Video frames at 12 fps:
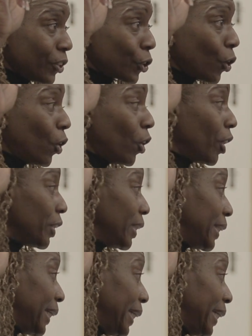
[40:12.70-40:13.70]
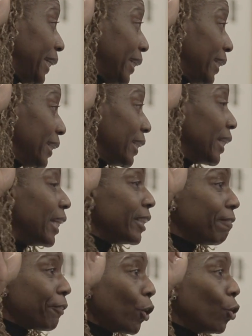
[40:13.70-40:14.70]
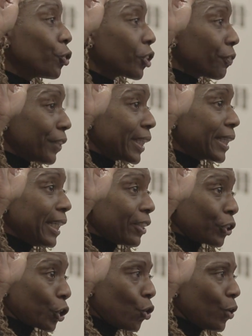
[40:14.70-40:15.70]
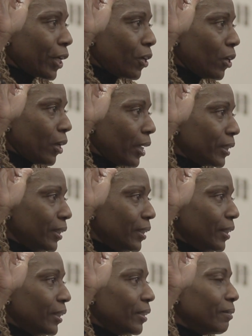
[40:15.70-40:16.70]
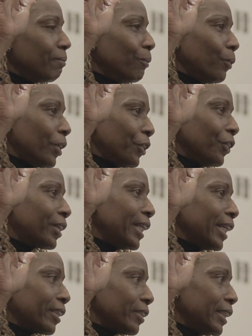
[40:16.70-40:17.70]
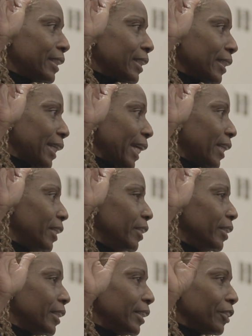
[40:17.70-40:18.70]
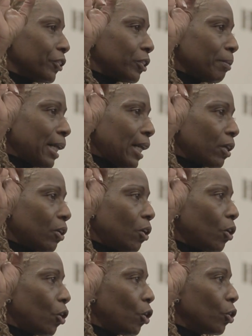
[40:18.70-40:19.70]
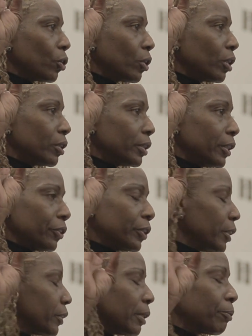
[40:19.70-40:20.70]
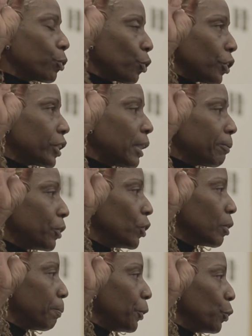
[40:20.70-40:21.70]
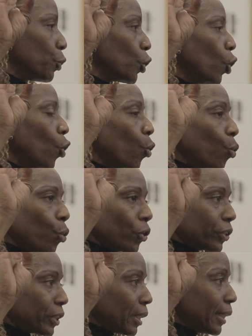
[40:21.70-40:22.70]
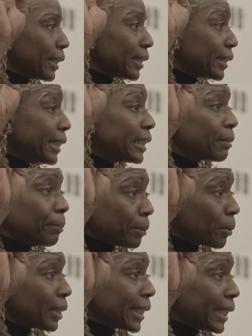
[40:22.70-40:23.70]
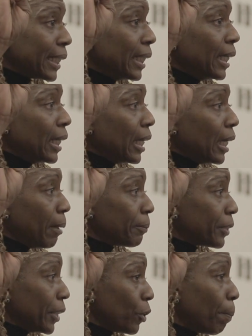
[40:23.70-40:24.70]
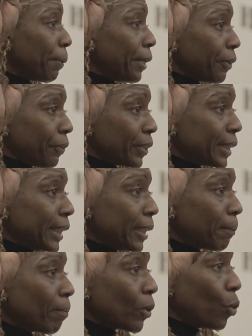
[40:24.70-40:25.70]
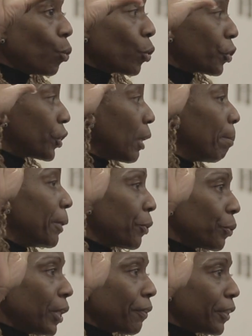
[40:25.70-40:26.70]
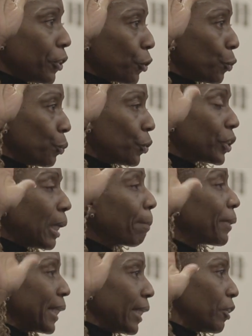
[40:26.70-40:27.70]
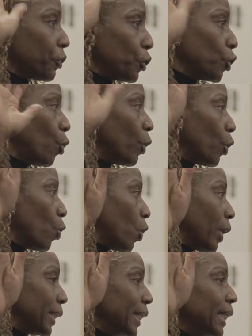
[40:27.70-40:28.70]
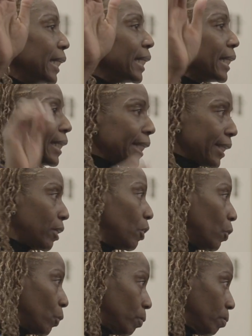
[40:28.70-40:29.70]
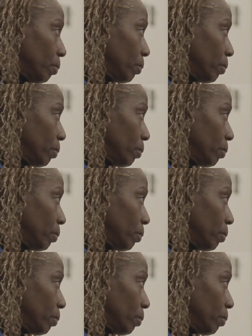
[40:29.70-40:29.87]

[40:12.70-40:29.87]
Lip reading: So all you need, and if those 3 things are going on, what do you think is the likelihood that there's some alcohol, there's some sort of substance abuse, or at least minimally single parenting, or some mental health issues, something else is going on in that home.